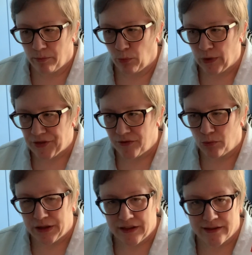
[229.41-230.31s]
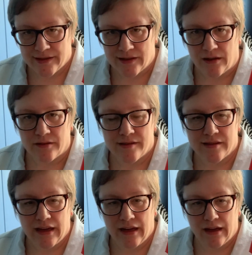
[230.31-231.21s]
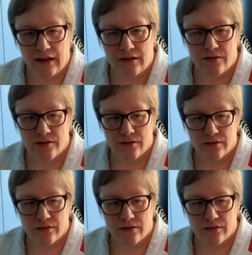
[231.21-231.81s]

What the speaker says: with insults and